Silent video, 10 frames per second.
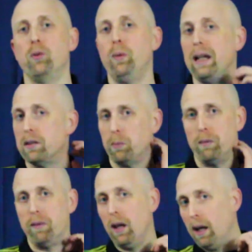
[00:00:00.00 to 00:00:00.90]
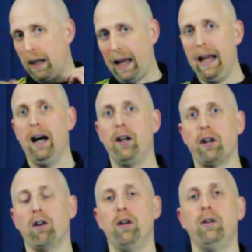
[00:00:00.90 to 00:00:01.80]
weeks. We've kind of held
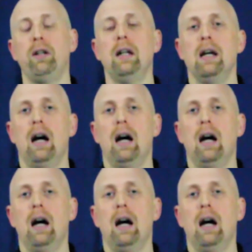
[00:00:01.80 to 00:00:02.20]
our own.